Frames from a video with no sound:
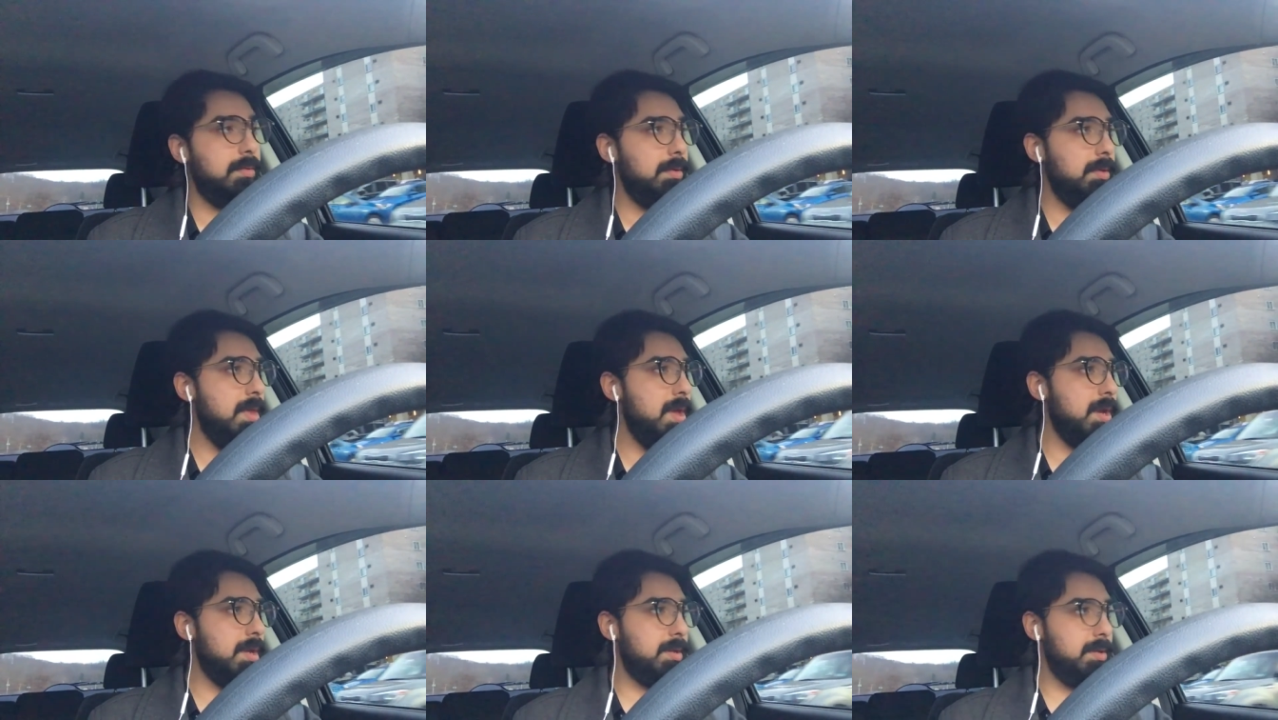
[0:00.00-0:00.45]

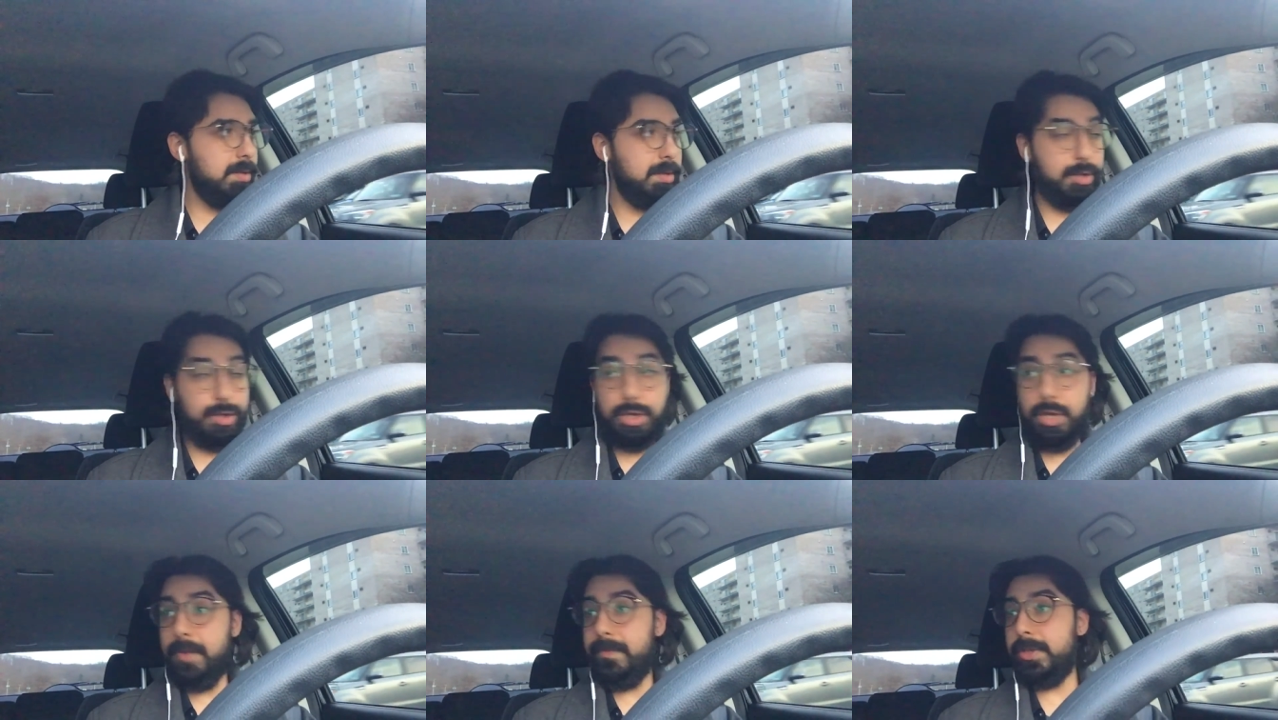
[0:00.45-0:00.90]
Look,
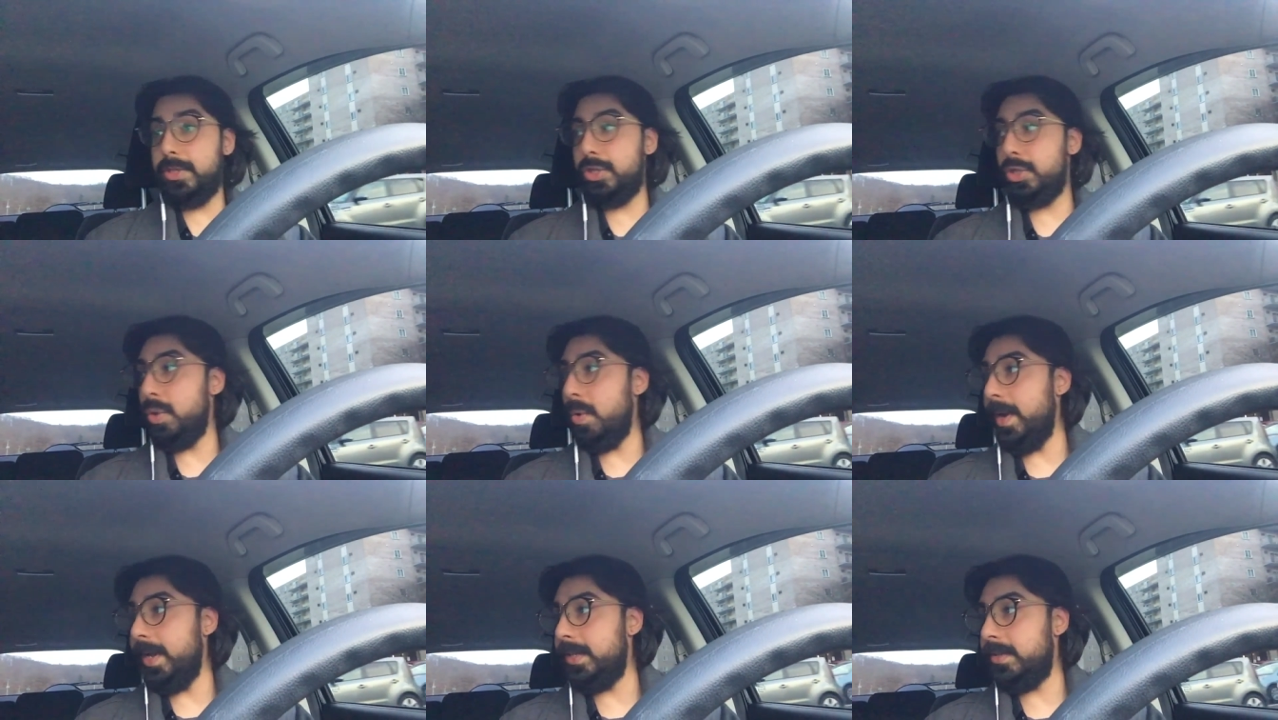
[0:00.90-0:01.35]
you have a
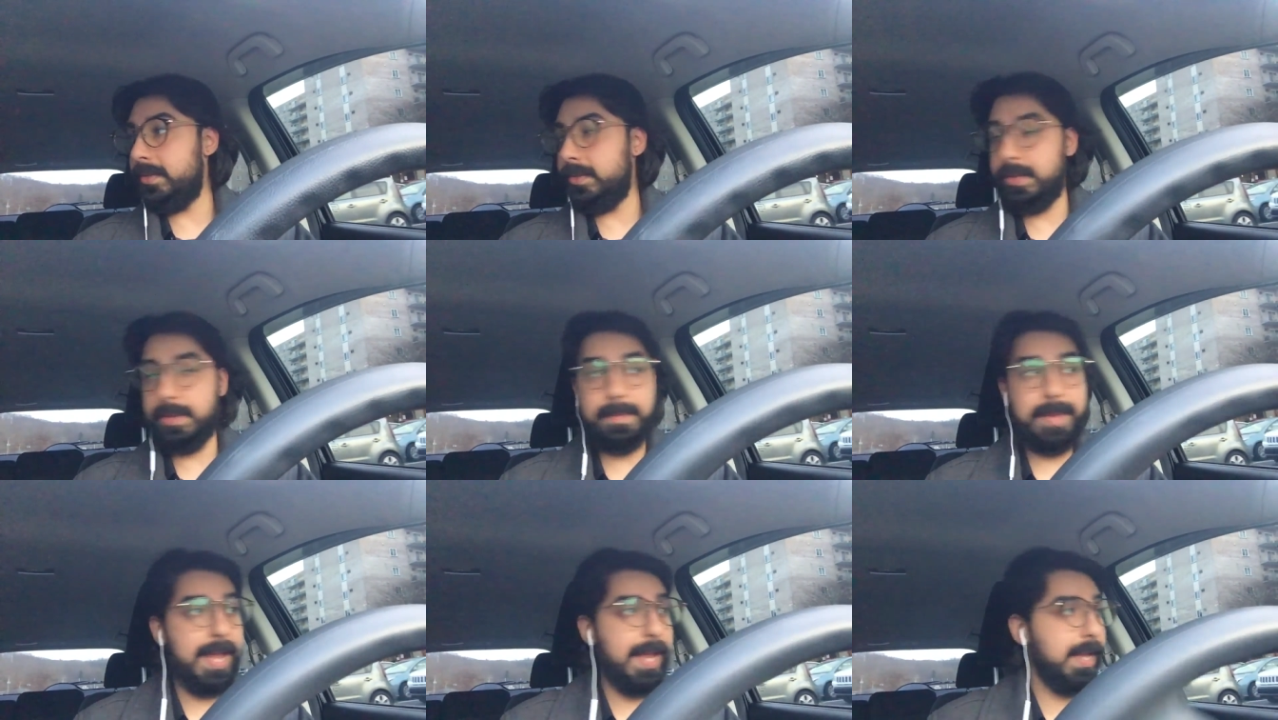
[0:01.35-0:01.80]
choice
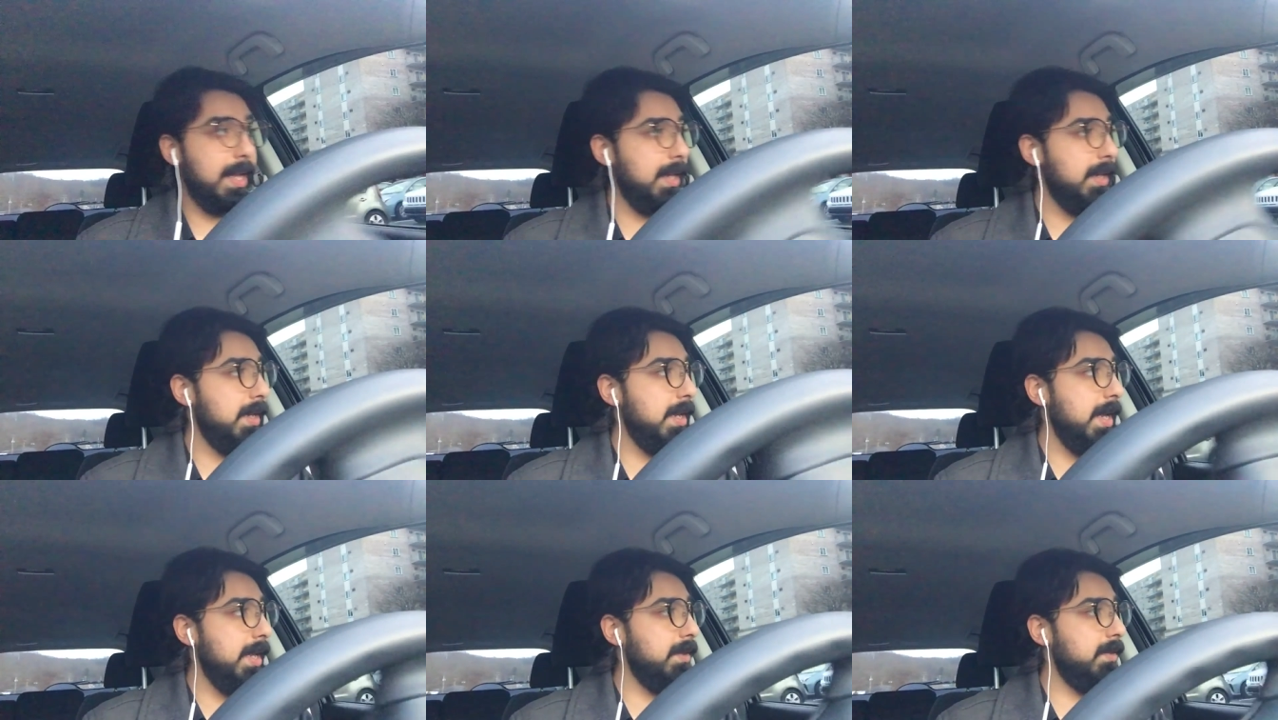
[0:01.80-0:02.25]
to make
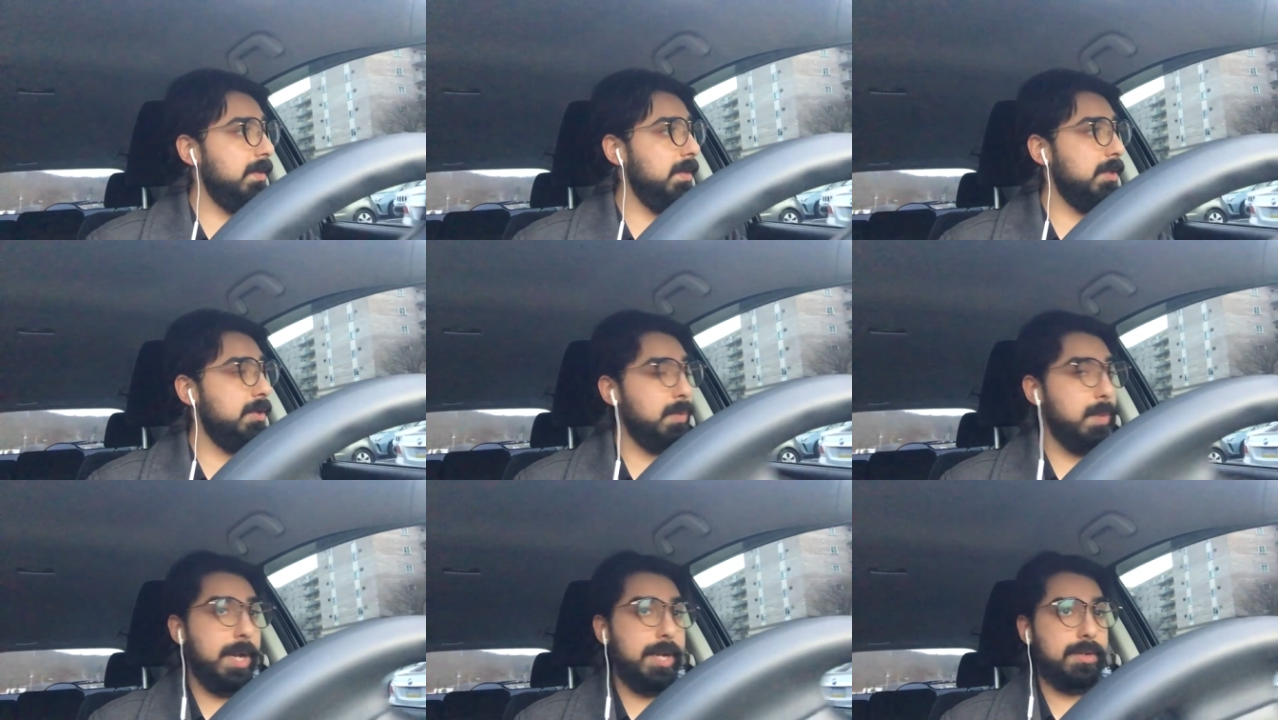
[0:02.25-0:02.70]
in, in
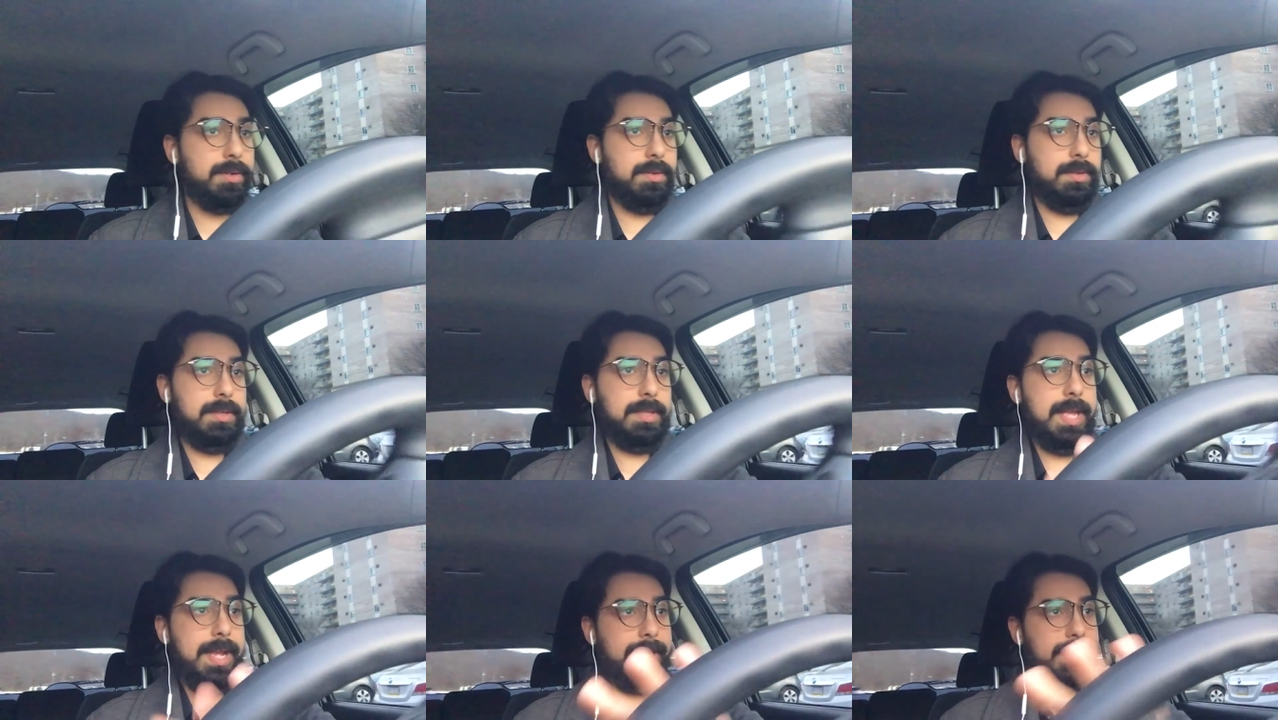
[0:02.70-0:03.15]

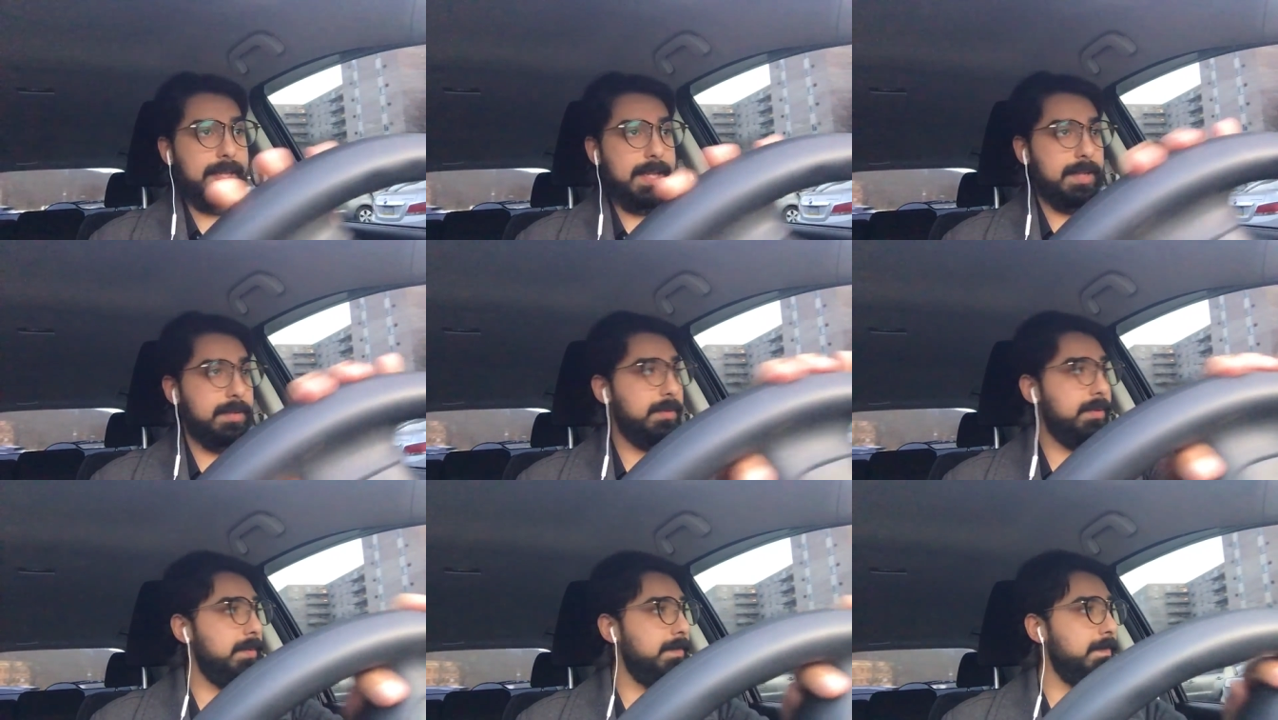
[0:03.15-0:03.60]
situations like
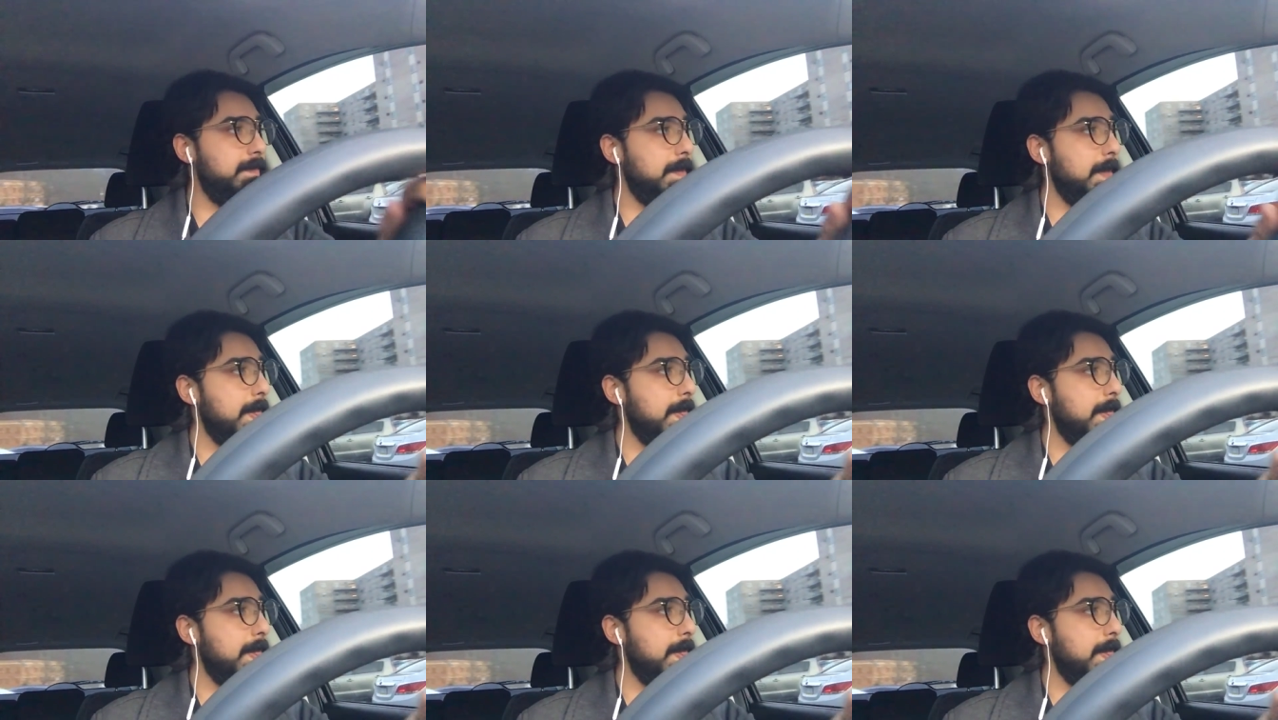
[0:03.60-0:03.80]
this.